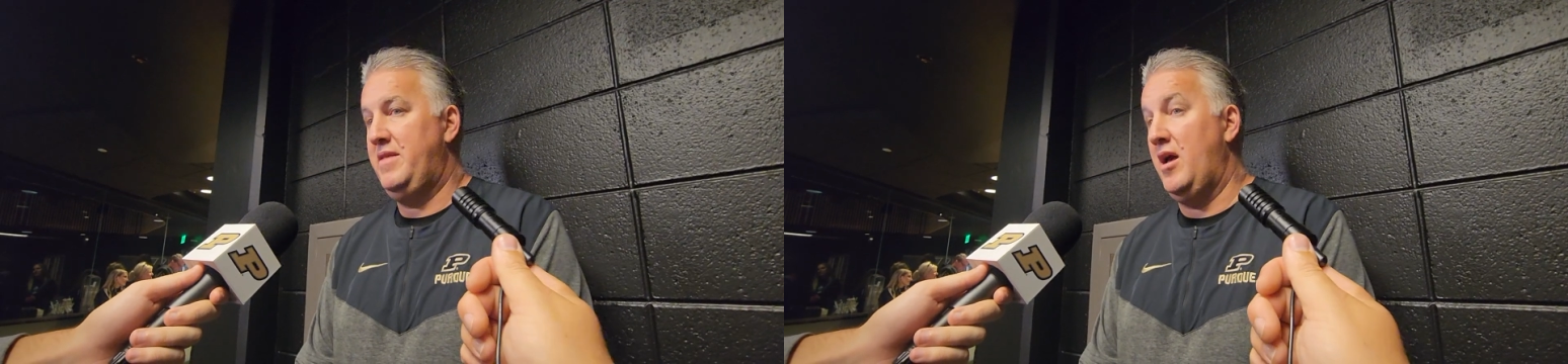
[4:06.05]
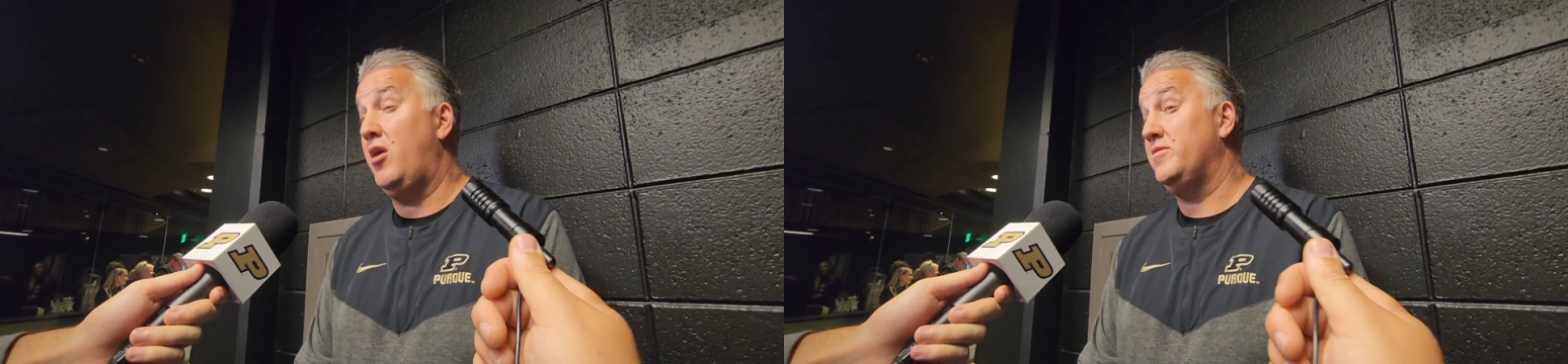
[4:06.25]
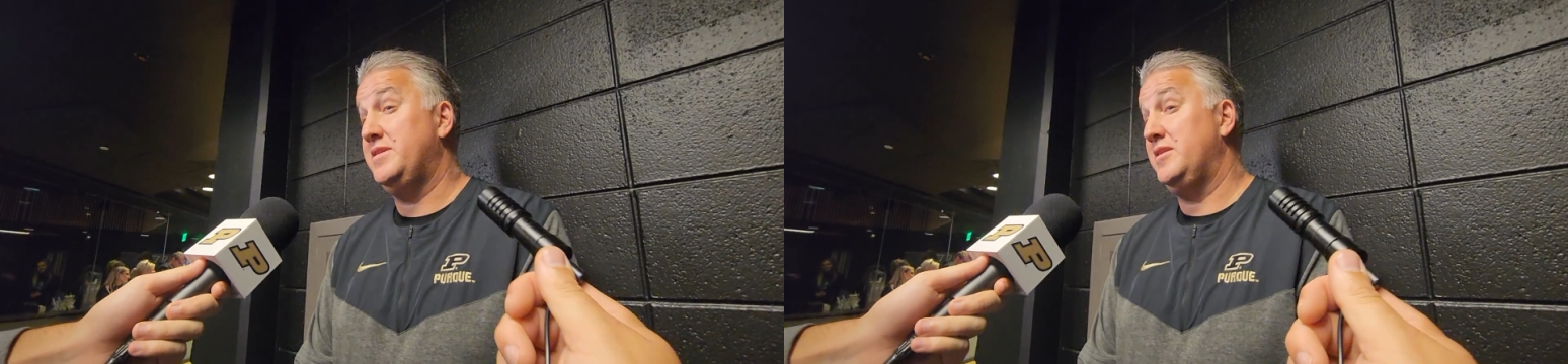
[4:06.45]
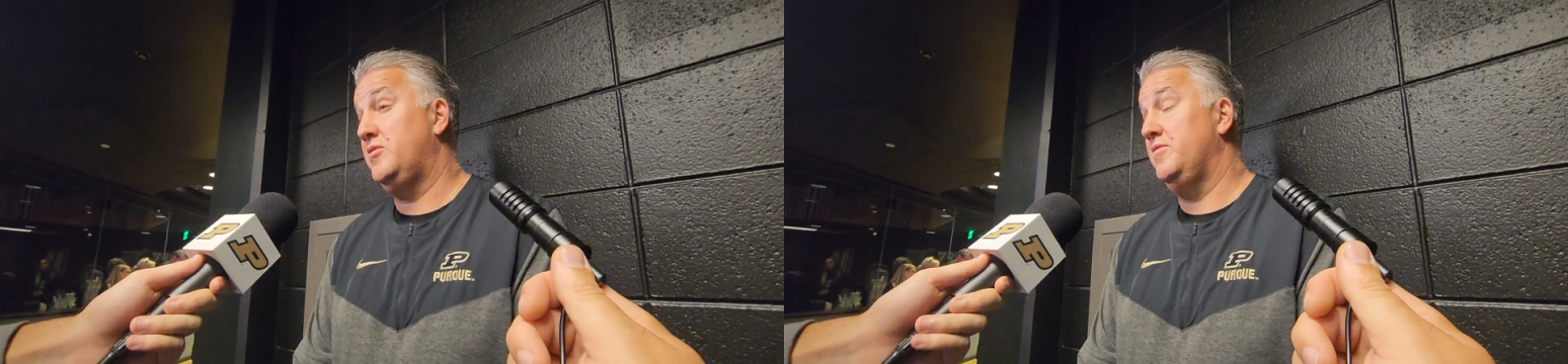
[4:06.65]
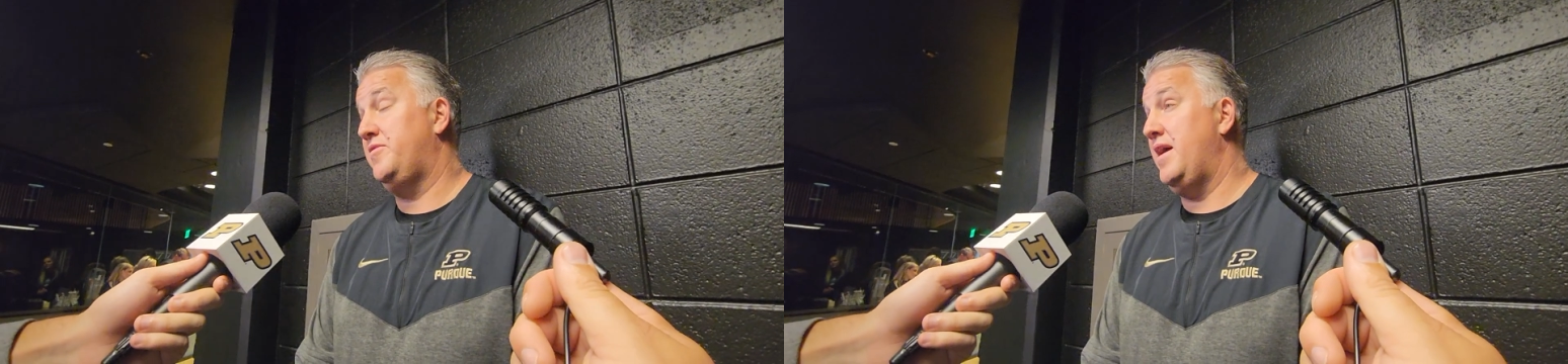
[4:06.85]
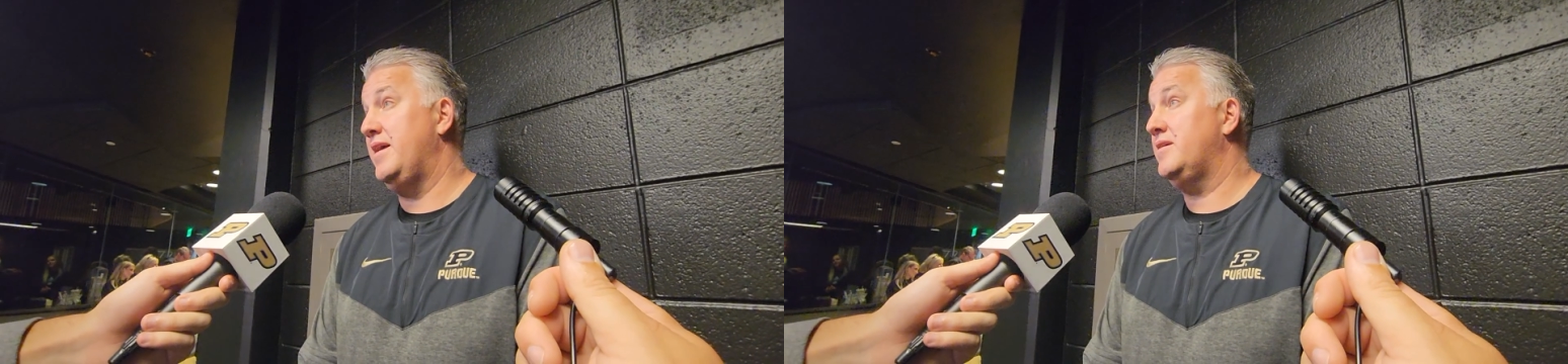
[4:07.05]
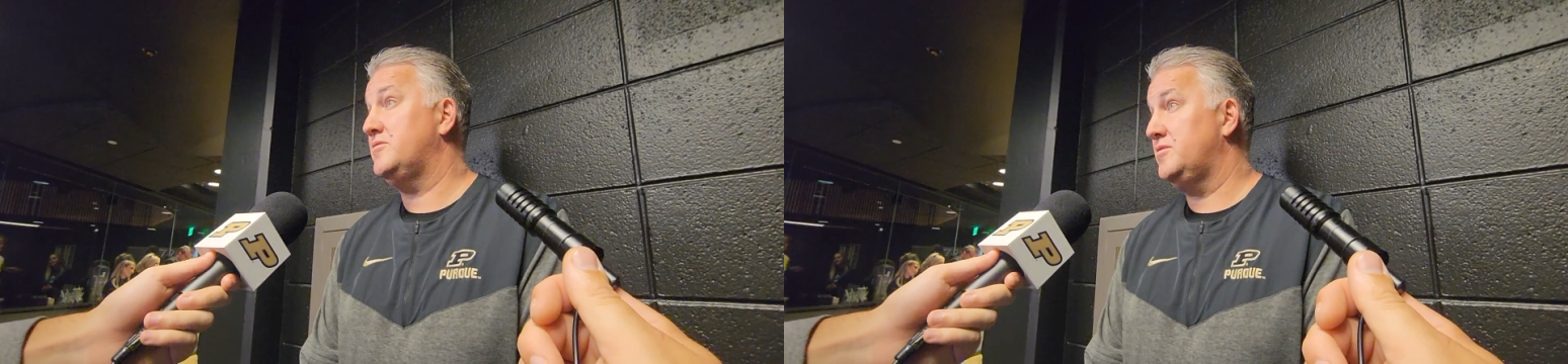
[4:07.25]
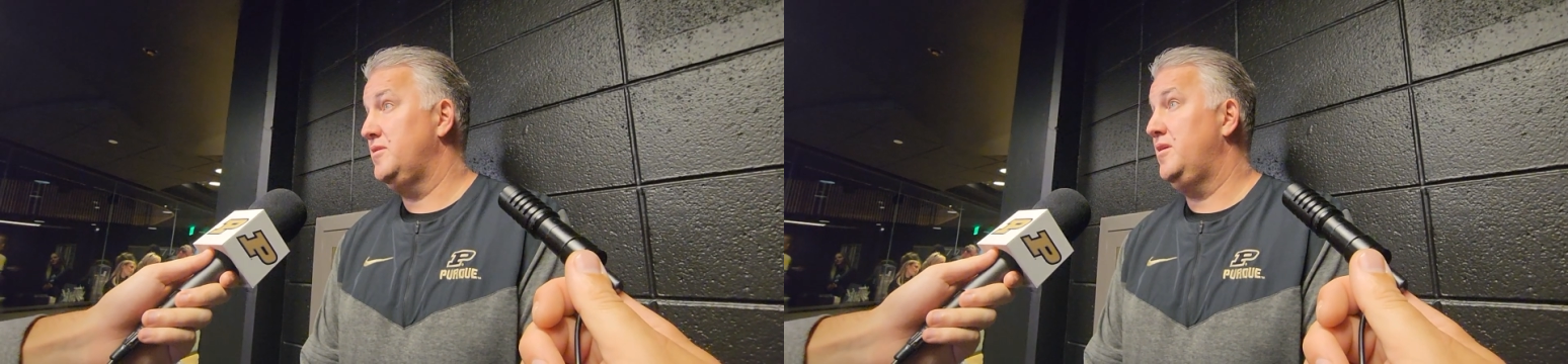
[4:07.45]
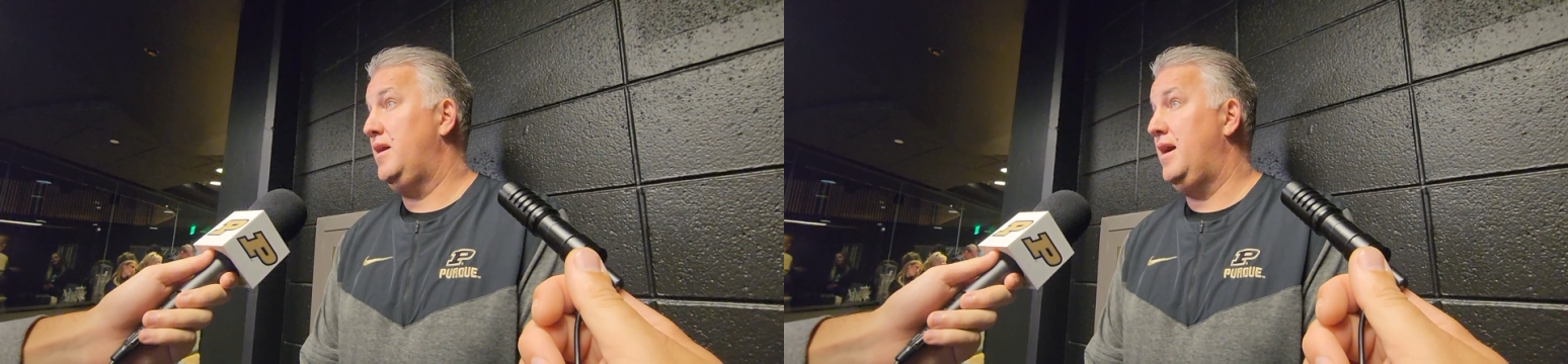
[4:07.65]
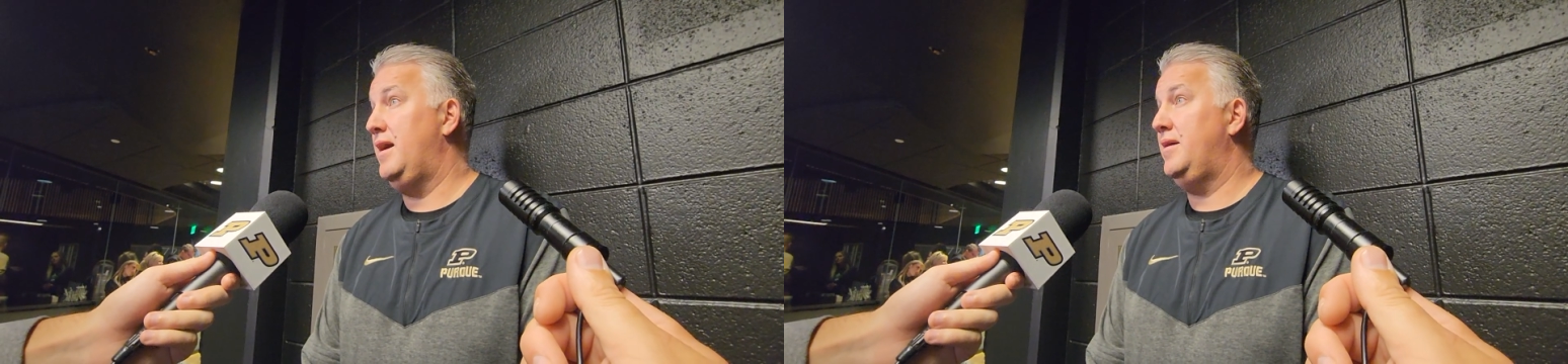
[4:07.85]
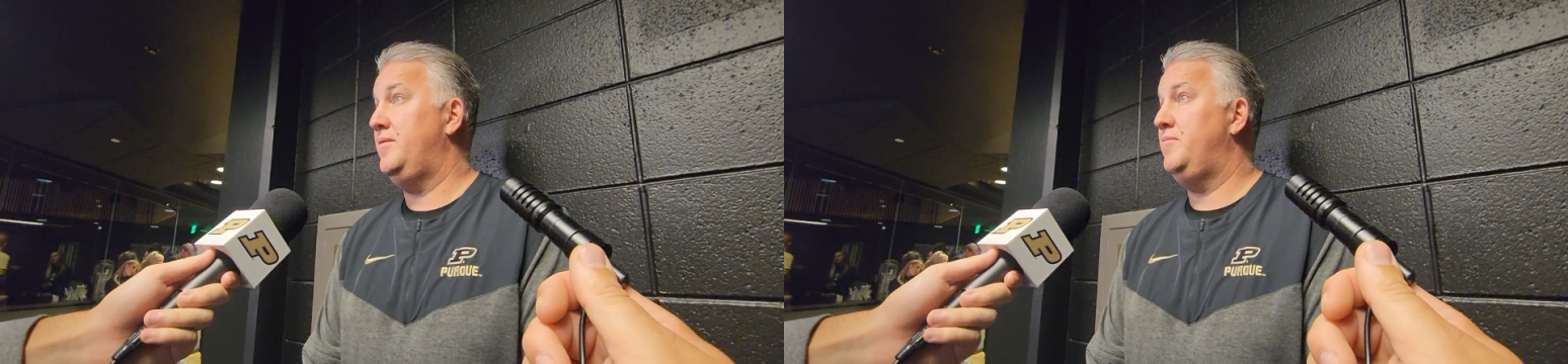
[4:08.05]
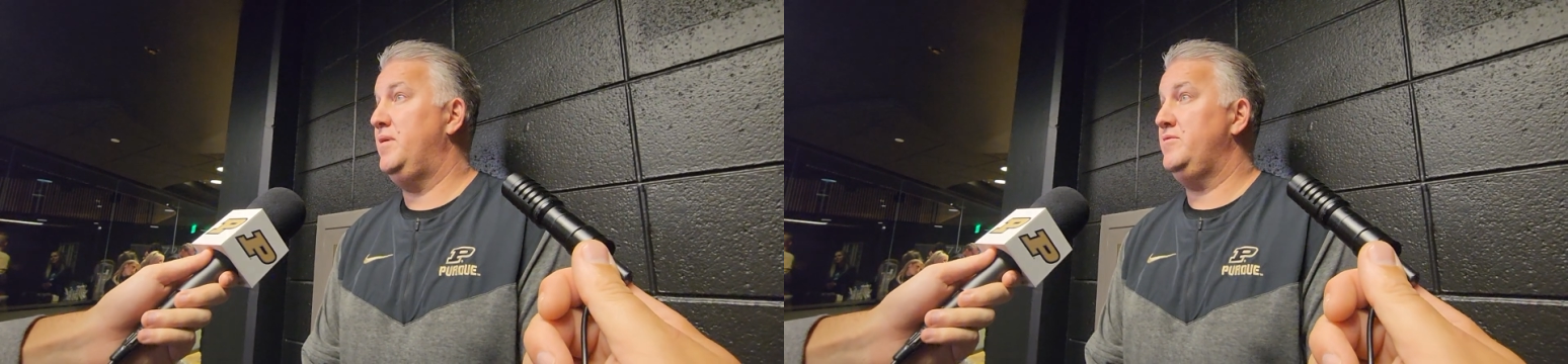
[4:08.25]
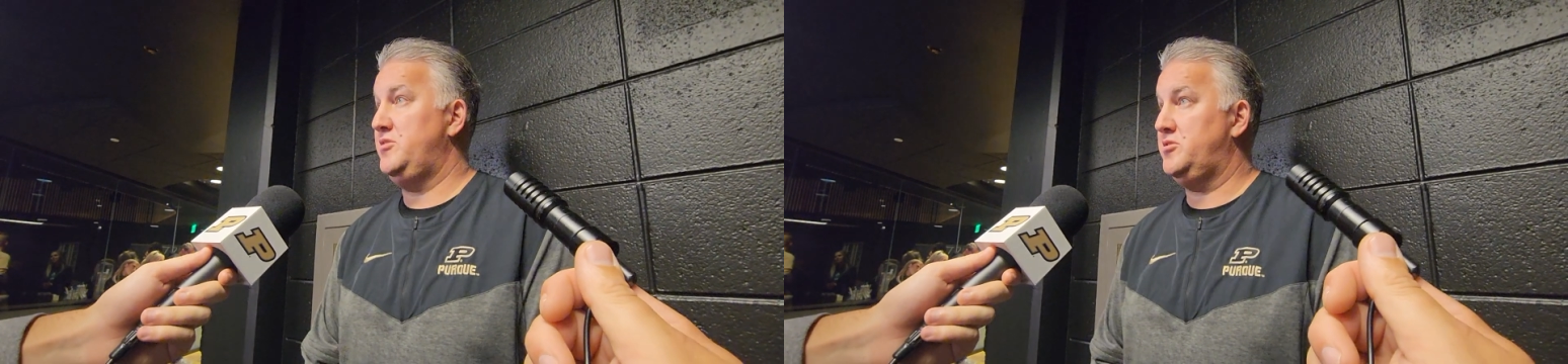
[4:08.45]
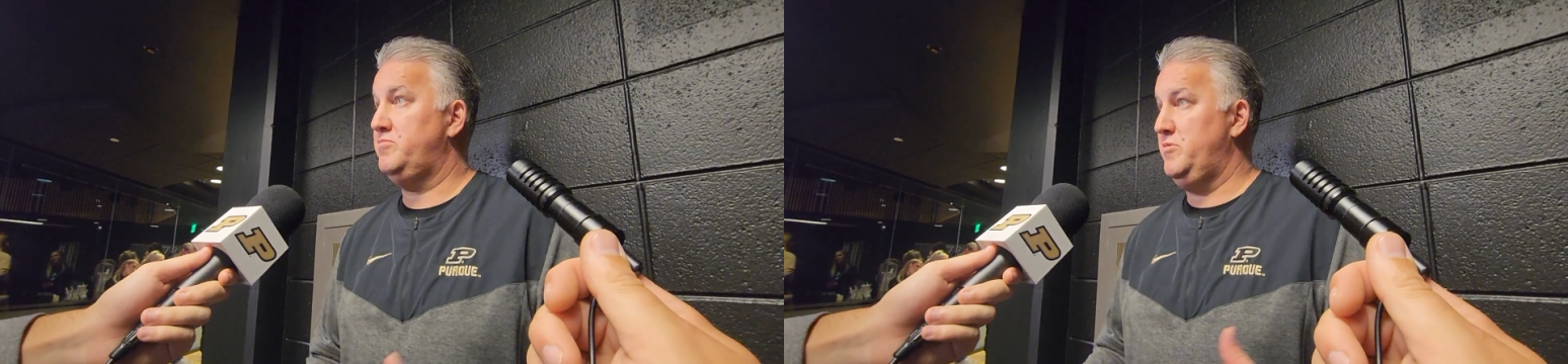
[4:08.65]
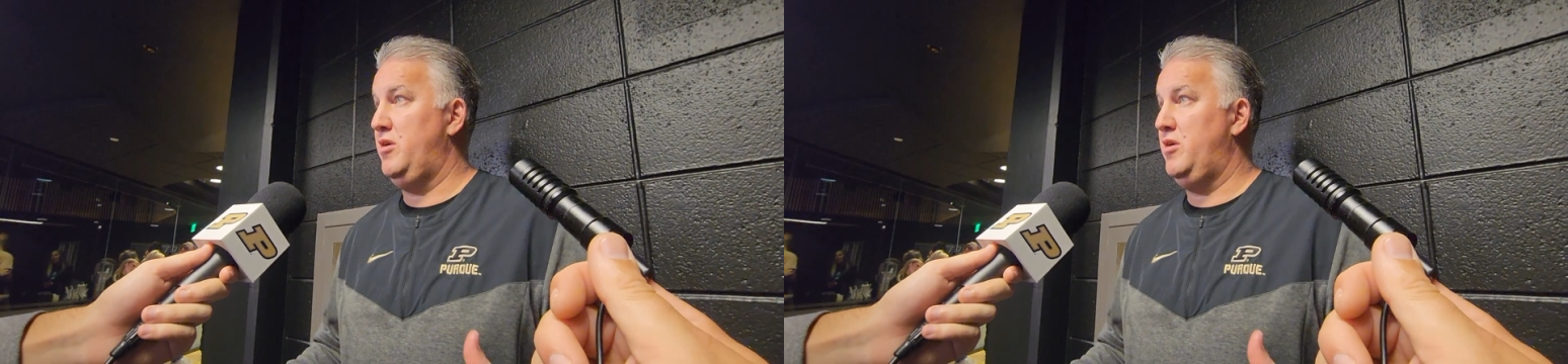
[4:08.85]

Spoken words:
they all did good things, but just